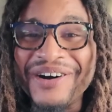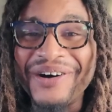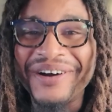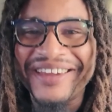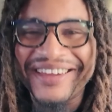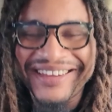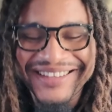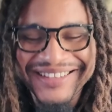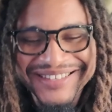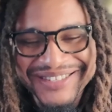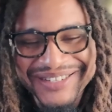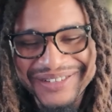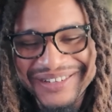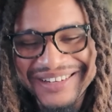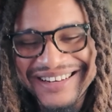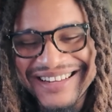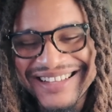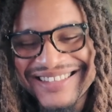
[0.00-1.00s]
Okay,
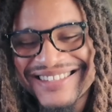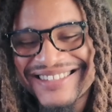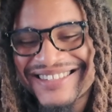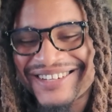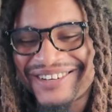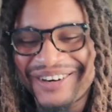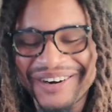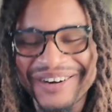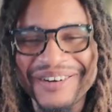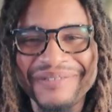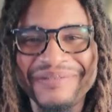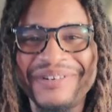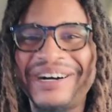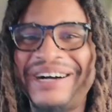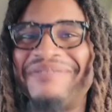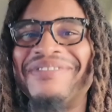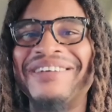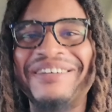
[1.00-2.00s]
so let's talk about,
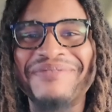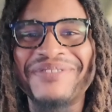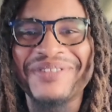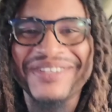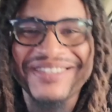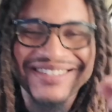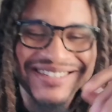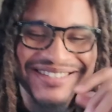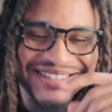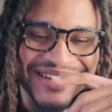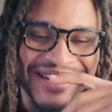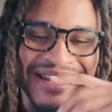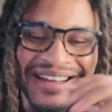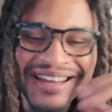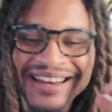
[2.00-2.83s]
I'm so excited.